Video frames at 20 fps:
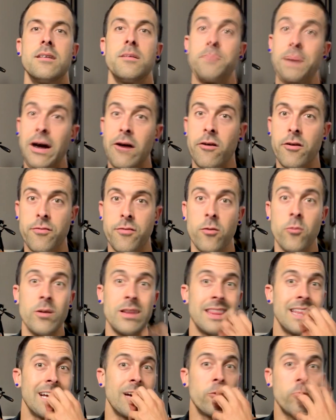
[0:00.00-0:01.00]
powerful.
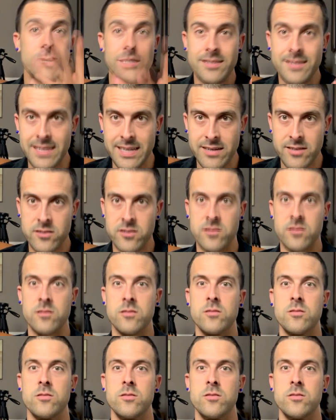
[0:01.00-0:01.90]
With linguistics,